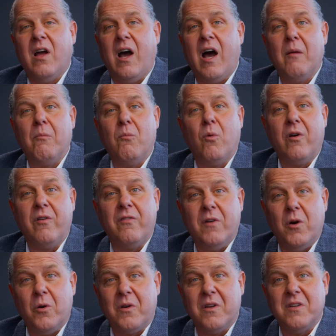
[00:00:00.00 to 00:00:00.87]
I'm more
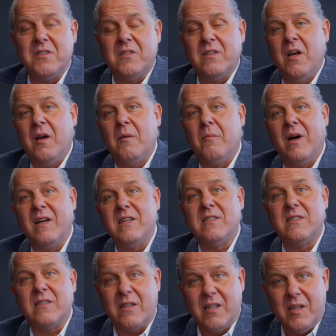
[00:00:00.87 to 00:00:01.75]
focused. My
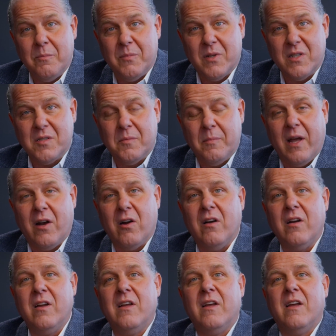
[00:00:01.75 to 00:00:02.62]
sleep is
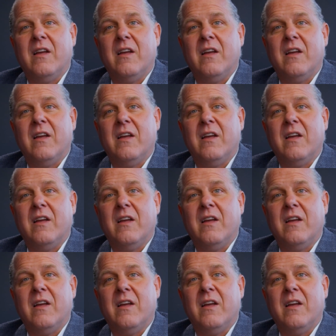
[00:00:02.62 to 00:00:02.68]
better.